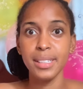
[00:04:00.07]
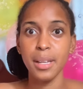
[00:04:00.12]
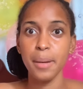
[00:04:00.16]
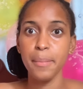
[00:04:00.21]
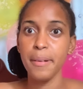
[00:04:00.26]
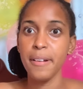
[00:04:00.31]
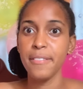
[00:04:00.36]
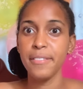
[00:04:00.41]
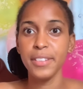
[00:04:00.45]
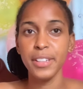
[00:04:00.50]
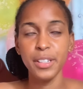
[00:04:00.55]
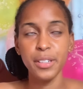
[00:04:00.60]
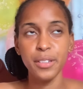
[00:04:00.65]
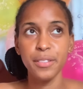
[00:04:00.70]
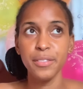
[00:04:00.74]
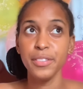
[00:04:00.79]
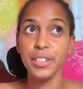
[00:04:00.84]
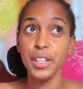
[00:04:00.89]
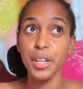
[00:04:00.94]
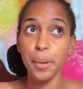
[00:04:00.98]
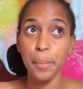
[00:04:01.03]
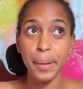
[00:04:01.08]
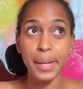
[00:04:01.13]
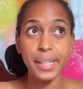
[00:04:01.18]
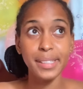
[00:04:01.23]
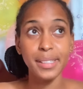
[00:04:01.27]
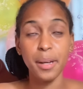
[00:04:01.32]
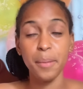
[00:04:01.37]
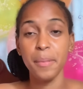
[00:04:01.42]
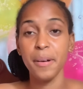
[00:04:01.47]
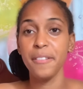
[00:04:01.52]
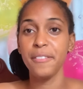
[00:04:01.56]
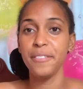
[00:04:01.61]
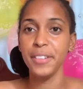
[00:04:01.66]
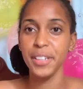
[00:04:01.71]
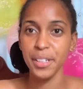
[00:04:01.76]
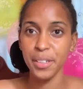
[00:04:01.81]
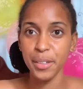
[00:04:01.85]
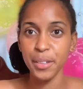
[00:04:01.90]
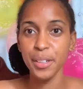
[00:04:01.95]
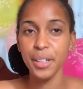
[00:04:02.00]
top of video video on top of
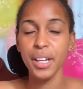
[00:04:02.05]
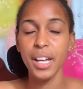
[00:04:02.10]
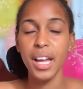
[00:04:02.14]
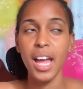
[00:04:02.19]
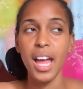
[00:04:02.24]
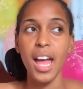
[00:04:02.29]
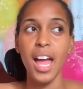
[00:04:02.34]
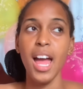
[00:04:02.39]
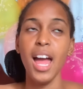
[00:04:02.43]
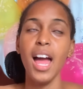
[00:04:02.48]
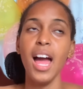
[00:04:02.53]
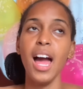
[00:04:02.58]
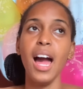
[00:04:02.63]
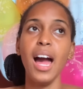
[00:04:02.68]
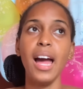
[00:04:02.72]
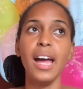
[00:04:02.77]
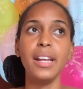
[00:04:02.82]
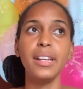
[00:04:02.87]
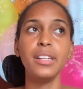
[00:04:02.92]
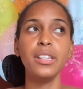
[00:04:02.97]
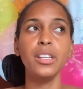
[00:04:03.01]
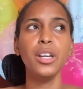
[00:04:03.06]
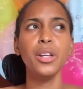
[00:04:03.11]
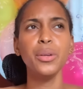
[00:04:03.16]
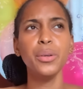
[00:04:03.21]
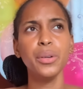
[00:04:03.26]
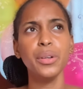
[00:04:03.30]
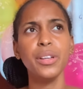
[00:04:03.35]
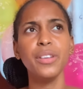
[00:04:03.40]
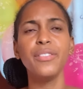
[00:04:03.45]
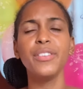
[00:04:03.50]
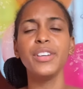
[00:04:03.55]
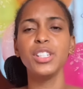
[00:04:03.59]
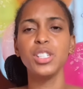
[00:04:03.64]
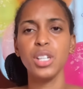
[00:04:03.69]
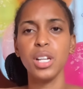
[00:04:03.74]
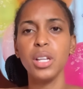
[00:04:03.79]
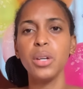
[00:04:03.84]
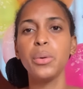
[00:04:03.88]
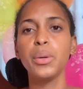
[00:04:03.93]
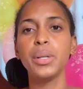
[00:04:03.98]
video and you know
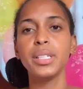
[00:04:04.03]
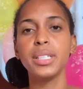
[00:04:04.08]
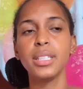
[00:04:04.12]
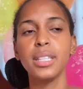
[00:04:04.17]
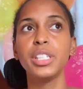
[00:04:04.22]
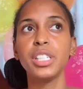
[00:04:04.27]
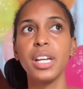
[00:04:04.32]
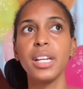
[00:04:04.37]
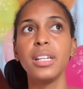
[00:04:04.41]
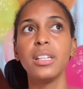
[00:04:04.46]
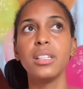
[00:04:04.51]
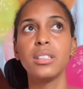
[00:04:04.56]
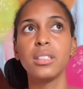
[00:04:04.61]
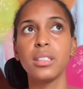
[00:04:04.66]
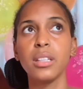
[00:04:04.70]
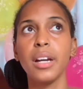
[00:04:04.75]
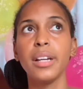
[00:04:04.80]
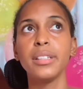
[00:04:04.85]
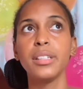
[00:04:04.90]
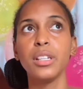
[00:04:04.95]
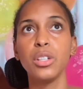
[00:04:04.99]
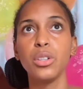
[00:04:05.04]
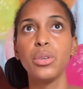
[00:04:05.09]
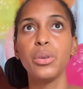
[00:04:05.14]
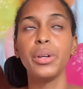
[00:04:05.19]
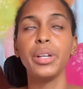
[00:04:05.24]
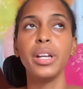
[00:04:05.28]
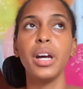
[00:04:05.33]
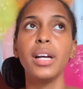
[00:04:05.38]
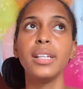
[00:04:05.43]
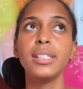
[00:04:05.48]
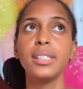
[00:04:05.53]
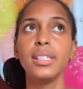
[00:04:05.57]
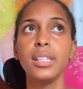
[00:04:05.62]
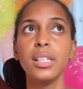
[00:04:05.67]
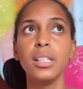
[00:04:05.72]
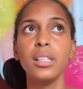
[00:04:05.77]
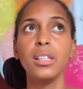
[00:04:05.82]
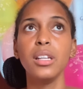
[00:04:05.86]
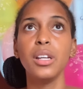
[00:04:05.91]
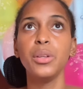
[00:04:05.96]
eventually our channel started growing
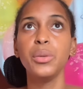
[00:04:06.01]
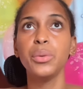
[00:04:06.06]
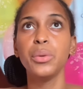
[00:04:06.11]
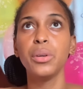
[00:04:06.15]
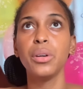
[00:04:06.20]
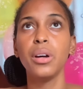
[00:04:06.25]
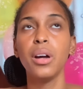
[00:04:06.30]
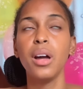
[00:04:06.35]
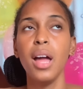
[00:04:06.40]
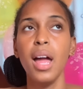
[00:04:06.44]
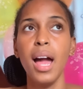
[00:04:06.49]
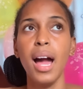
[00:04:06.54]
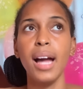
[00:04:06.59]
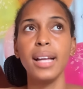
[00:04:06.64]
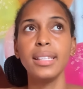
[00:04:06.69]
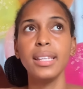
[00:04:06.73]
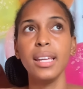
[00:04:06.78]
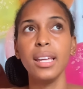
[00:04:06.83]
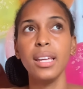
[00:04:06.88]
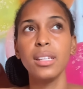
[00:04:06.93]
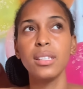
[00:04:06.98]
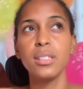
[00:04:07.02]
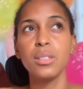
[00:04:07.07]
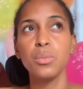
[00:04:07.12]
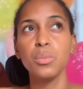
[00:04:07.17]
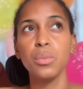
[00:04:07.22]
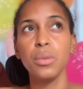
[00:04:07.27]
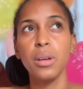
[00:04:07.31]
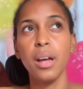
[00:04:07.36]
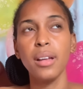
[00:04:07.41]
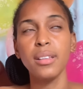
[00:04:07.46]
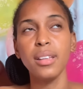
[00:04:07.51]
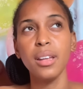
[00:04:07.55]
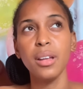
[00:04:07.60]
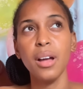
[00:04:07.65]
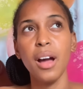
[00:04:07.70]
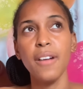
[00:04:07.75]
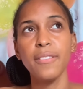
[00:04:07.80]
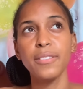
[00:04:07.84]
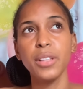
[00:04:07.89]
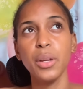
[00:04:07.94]
until you know I think is I think
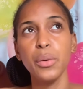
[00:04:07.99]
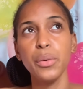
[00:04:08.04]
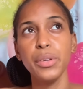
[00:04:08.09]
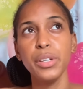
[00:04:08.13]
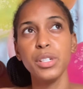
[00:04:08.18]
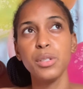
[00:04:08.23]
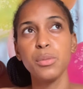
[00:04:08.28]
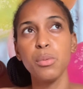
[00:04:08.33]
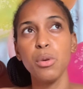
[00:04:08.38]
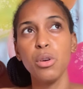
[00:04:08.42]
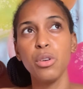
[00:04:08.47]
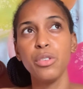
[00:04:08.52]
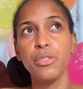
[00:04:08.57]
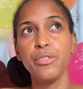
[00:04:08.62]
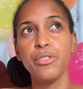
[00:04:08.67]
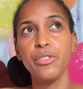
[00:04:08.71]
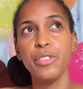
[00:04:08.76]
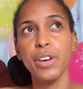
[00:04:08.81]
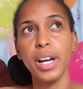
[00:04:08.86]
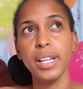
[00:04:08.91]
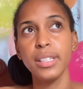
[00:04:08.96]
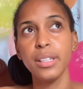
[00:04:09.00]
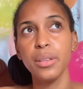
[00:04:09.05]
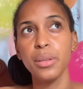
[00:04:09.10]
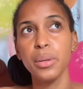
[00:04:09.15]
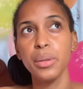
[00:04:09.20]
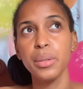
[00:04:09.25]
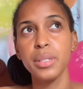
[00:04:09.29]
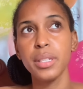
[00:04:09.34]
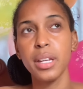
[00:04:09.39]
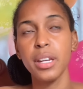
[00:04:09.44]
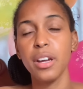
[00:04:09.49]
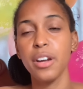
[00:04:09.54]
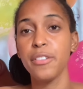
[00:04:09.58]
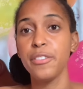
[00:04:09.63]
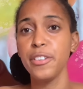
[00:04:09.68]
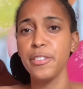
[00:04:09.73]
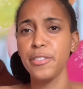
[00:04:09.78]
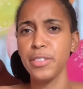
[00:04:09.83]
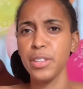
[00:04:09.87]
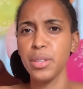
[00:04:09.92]
after we reach around 50,000 or
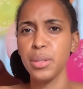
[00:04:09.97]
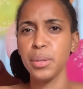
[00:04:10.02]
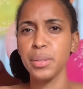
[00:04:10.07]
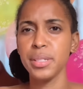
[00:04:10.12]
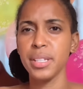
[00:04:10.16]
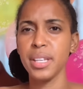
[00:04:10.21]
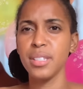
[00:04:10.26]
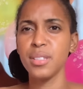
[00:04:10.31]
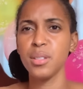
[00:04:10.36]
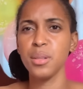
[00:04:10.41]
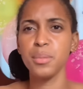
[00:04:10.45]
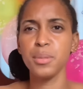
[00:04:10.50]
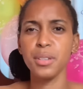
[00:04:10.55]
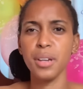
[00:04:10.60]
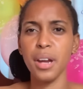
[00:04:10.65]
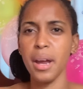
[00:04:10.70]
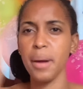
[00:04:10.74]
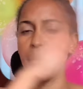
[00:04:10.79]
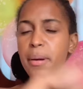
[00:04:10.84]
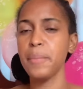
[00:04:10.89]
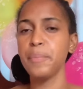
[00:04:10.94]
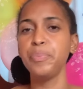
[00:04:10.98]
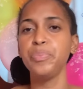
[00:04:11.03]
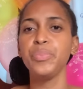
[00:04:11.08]
50,000 subscribers,